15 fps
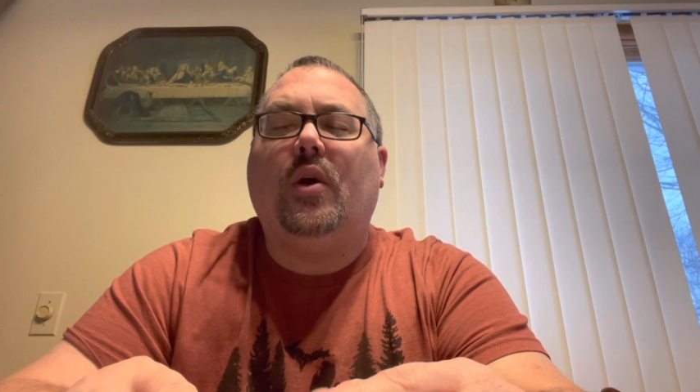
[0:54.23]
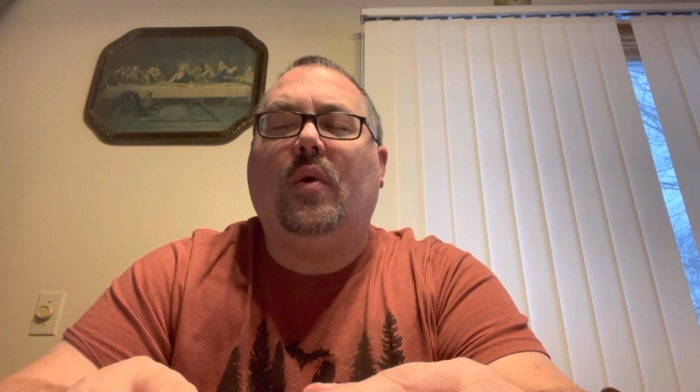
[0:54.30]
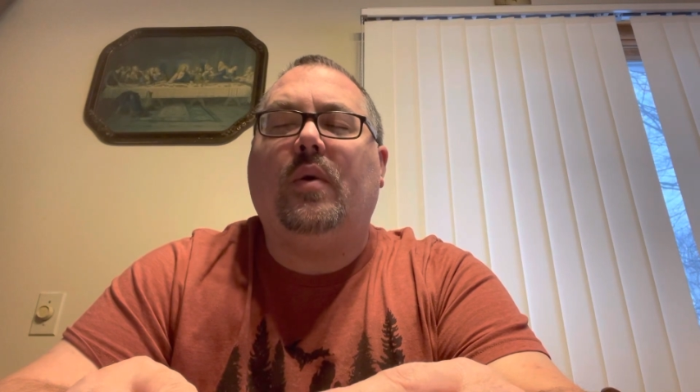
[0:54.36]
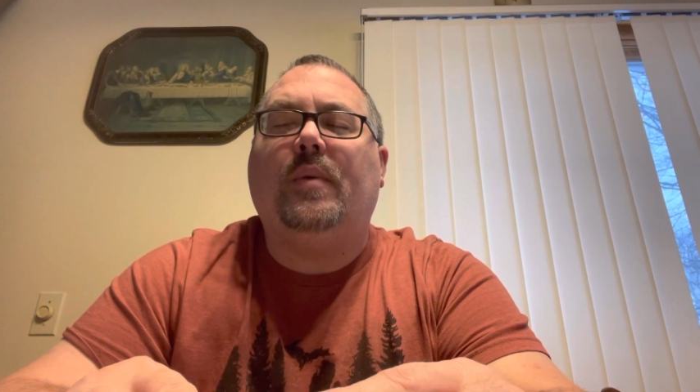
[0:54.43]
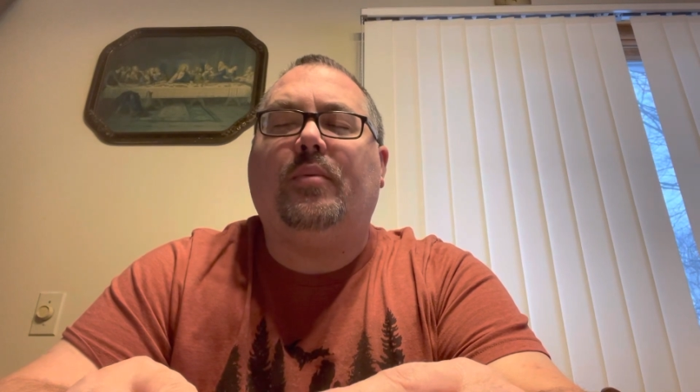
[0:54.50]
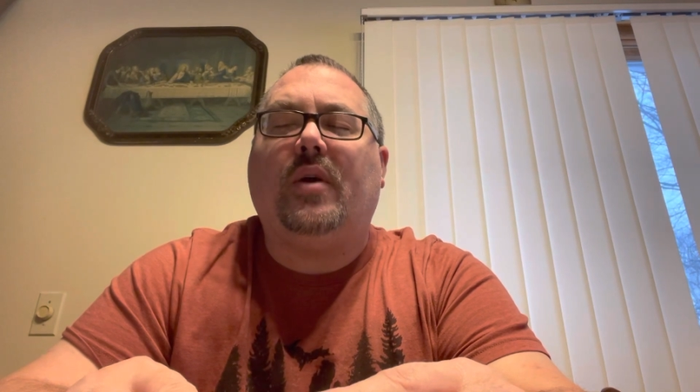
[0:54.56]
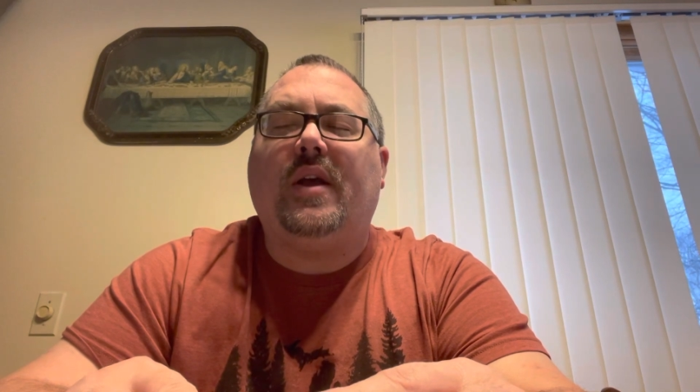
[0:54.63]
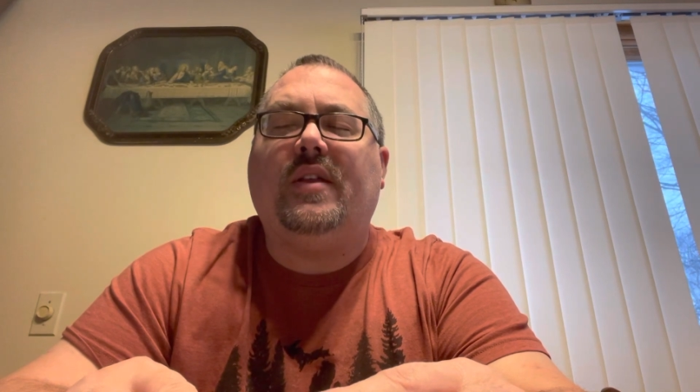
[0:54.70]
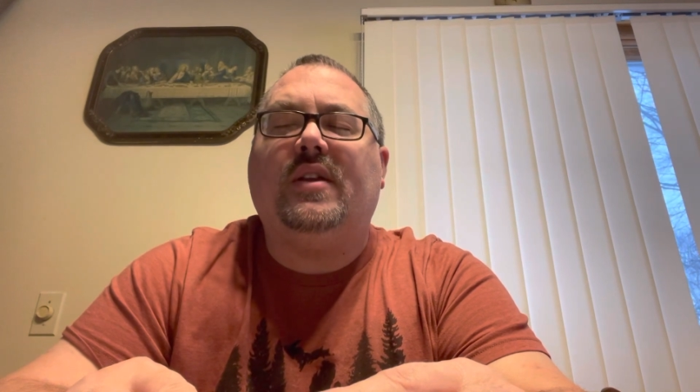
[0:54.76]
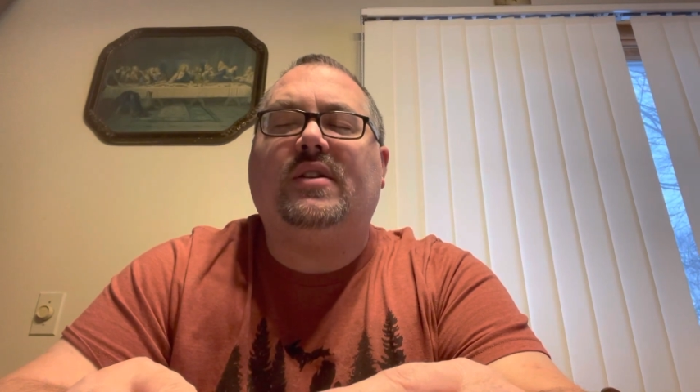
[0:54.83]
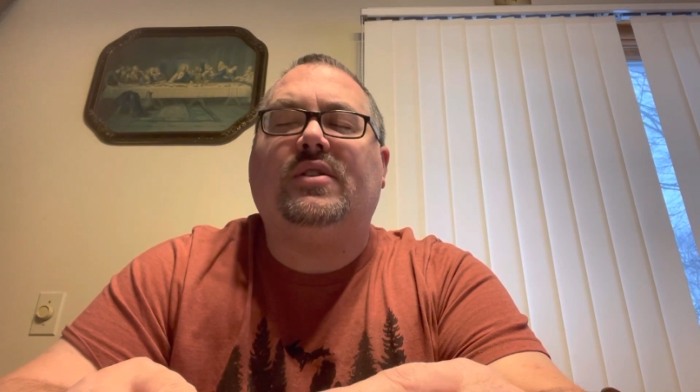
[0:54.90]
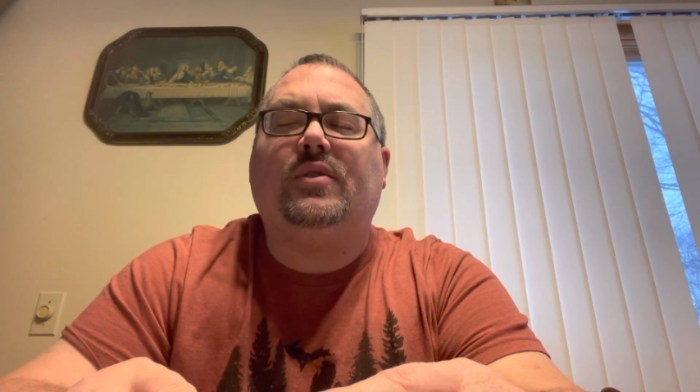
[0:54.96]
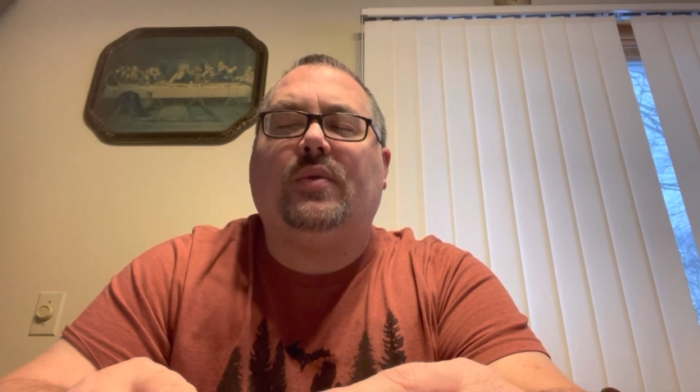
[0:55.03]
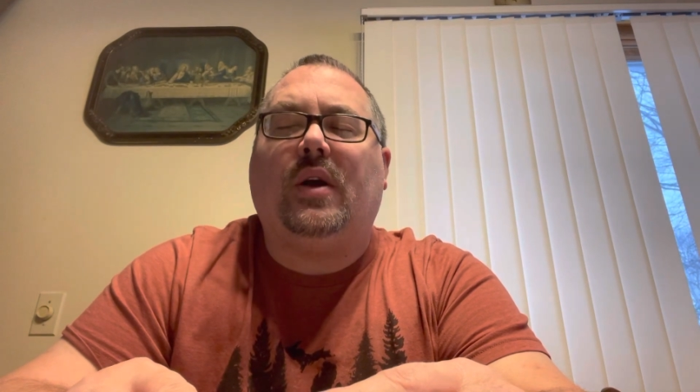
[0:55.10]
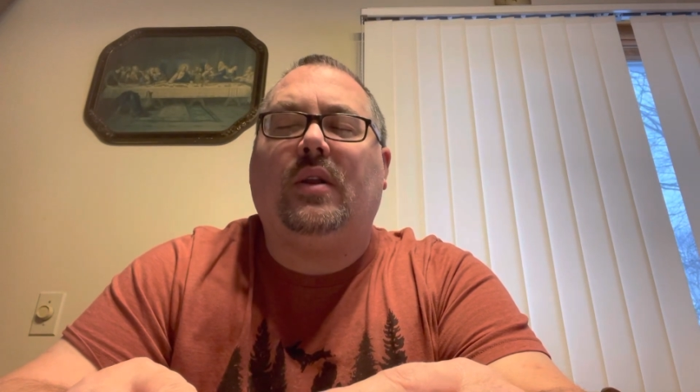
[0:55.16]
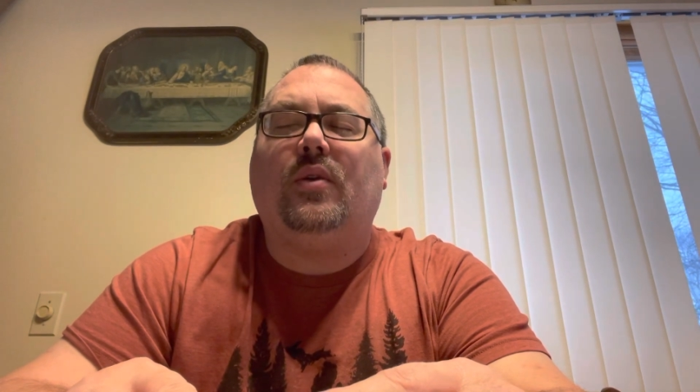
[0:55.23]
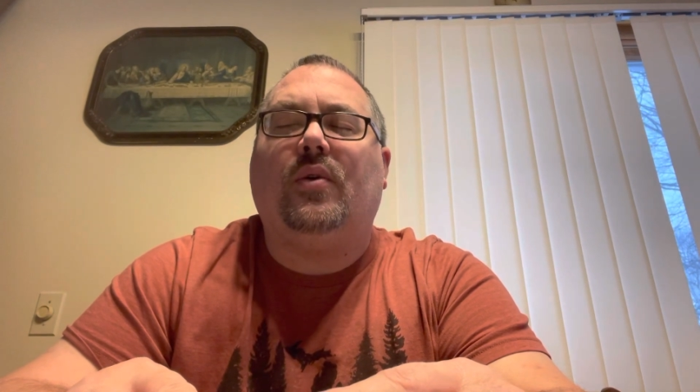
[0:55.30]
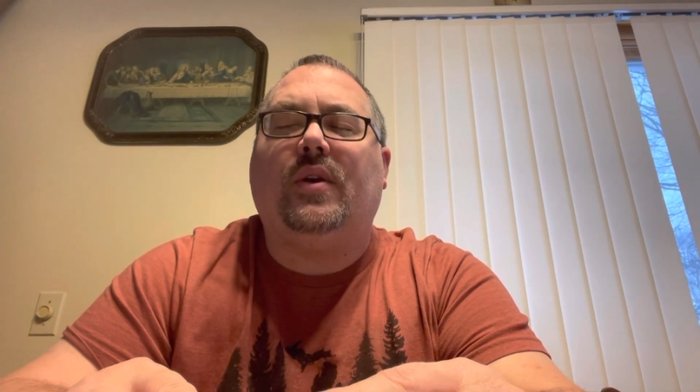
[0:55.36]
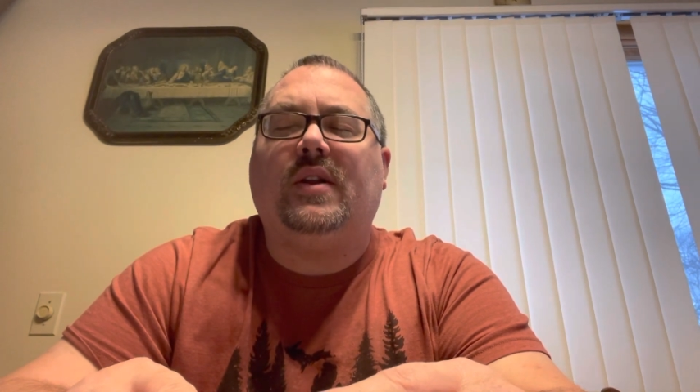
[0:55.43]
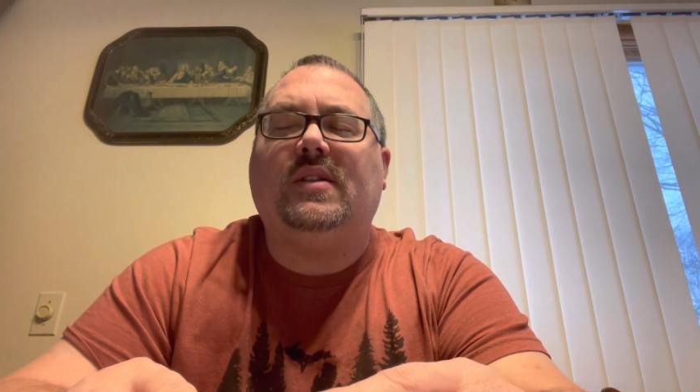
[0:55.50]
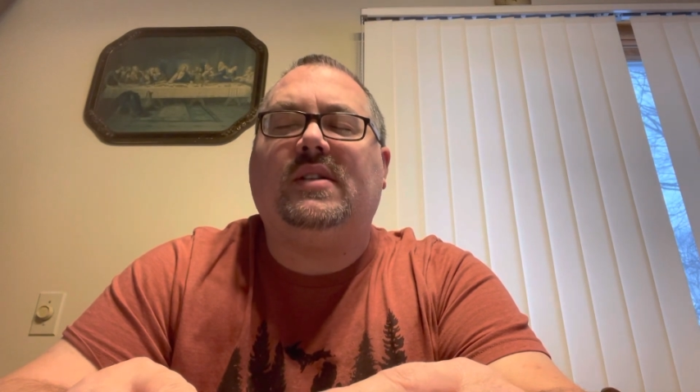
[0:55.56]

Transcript: We pray this through our Lord and